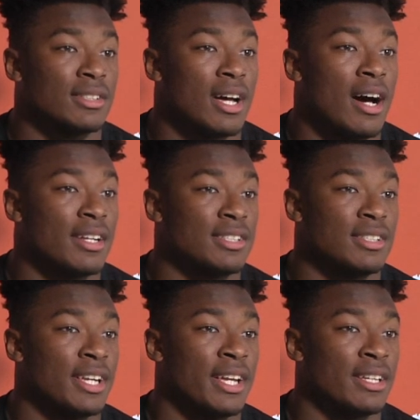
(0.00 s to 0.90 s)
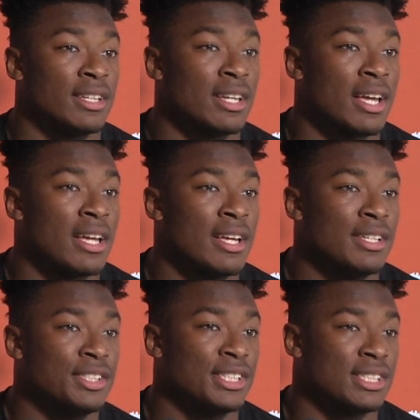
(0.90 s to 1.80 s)
honestly, and
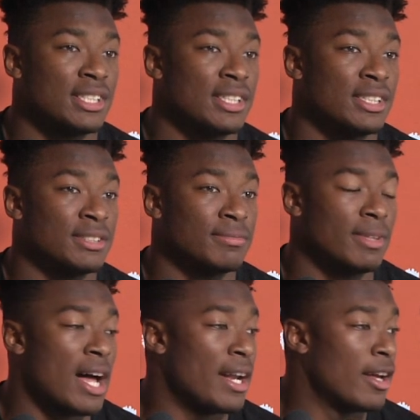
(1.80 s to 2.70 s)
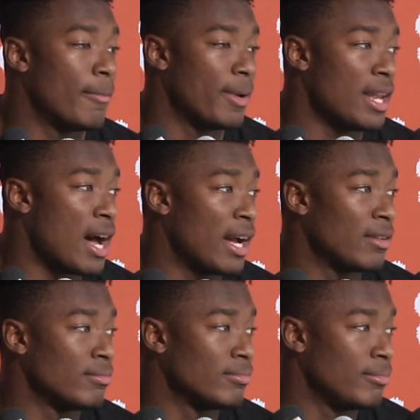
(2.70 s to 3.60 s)
just to line up and not
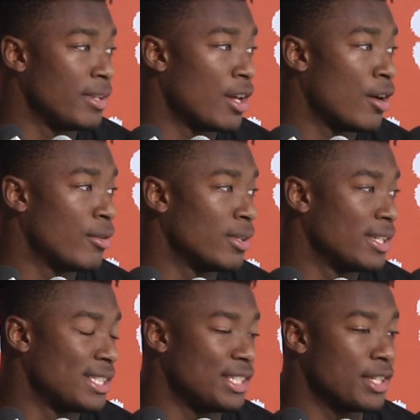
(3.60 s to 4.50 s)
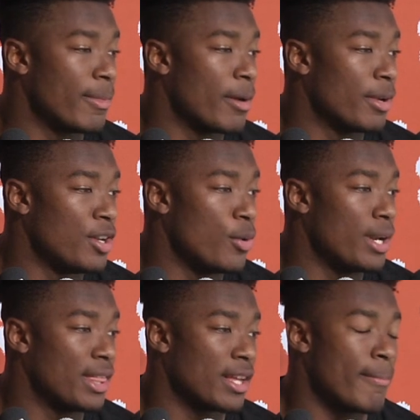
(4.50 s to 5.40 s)
you know essentially be able to do
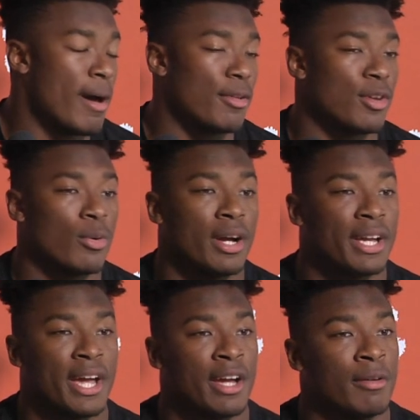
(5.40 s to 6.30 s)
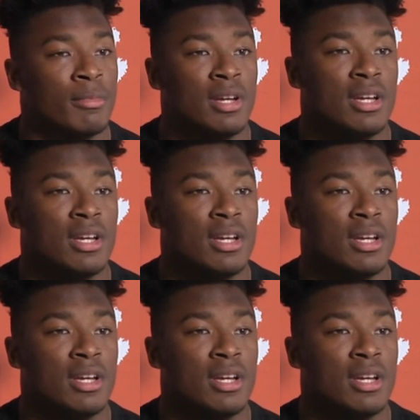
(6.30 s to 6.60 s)
anything about the run game.